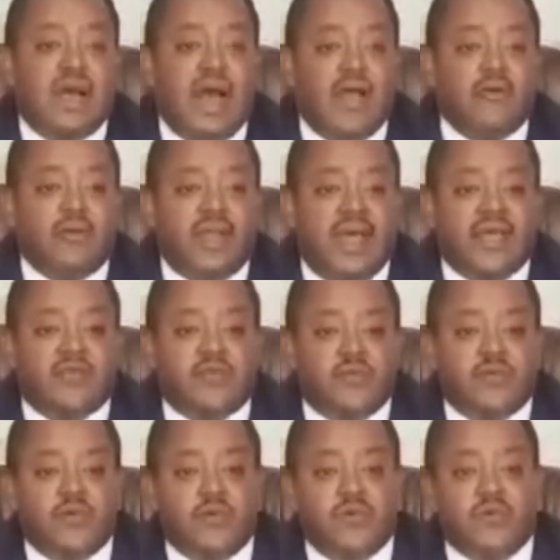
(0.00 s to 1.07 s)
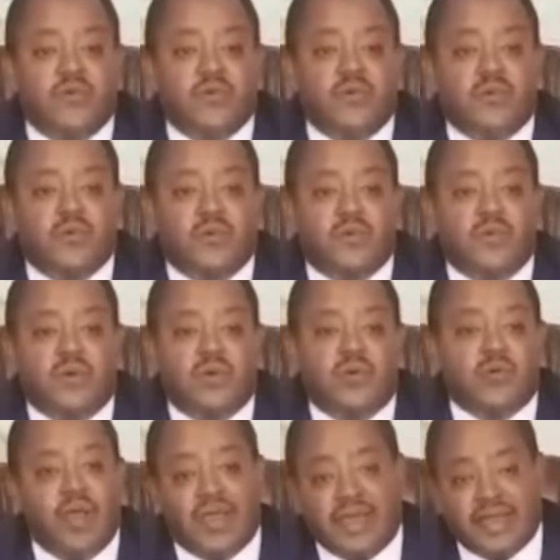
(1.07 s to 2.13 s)
I would like to
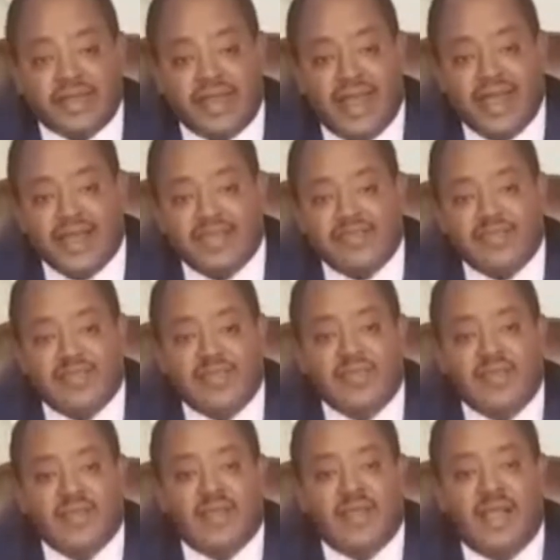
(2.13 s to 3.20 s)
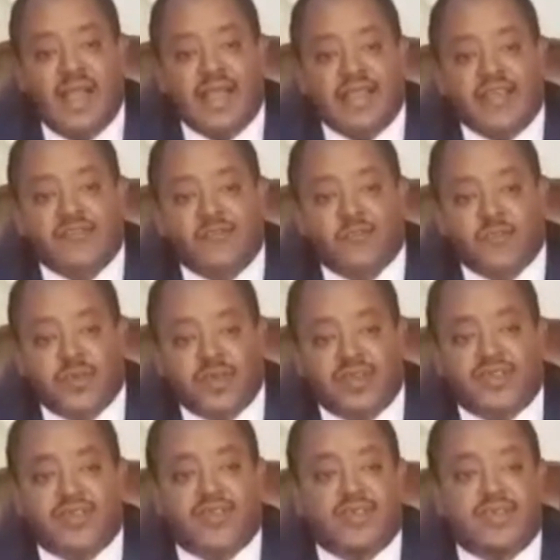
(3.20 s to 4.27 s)
recognize and
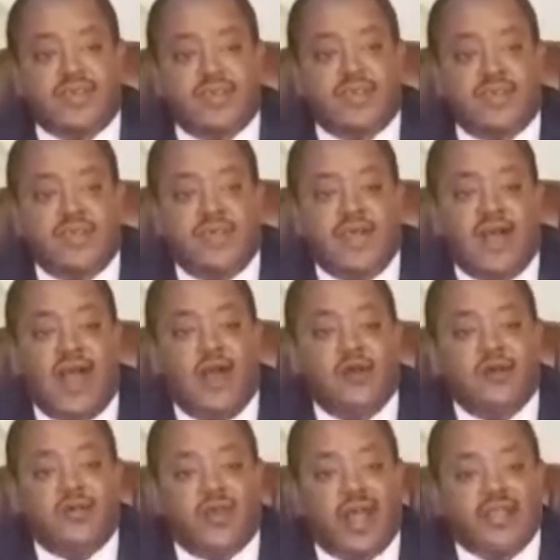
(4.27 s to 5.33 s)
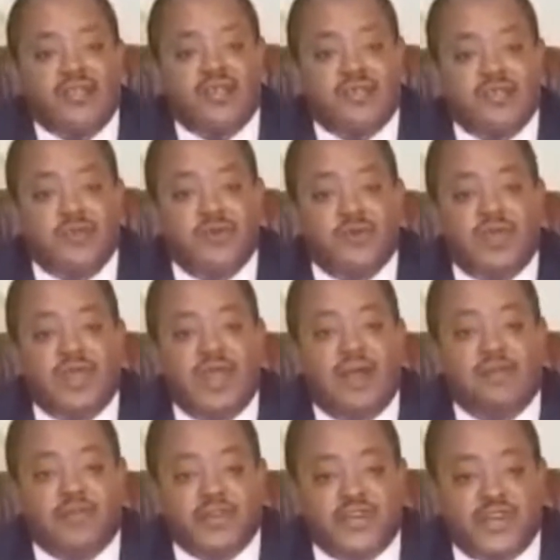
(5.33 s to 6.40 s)
express our gratitude and
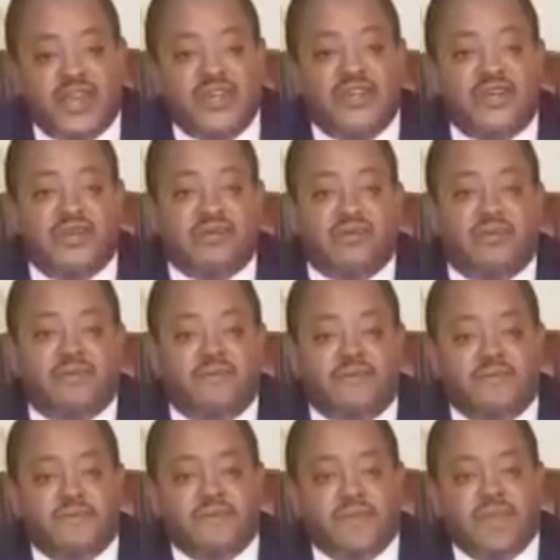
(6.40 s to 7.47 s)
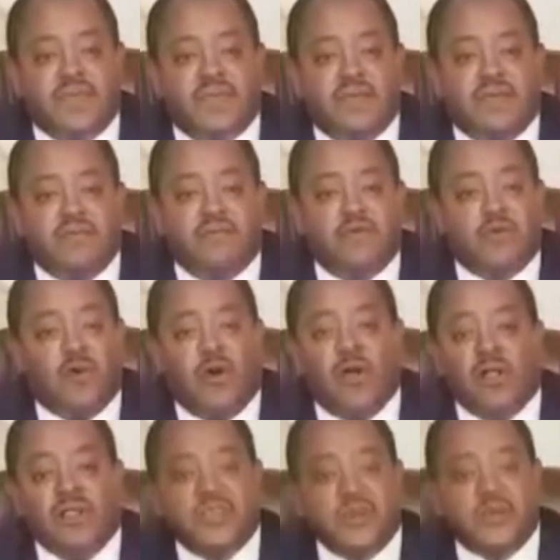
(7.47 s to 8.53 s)
appreciation for
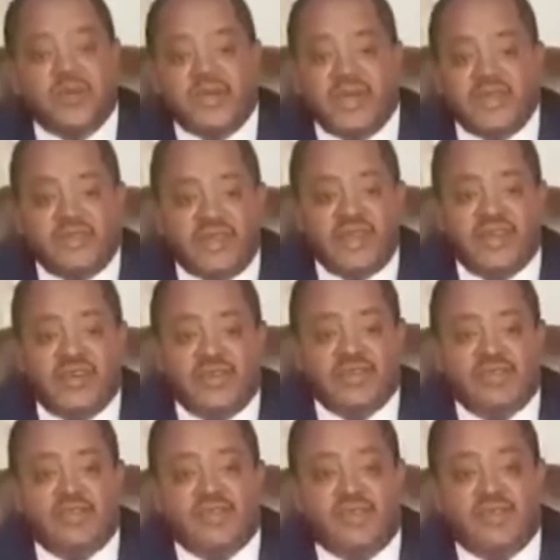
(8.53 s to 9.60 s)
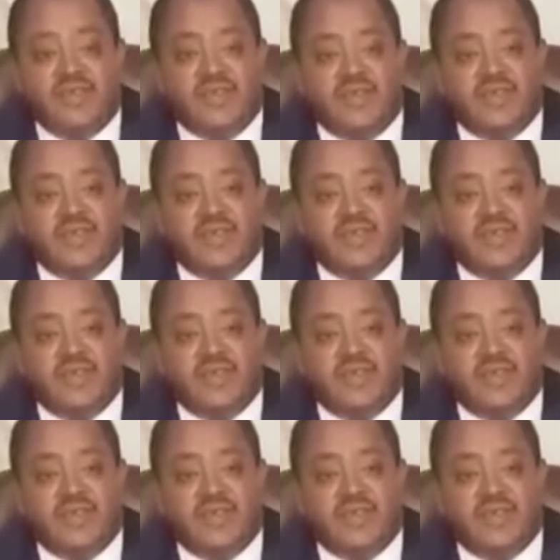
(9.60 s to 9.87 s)
all the organizations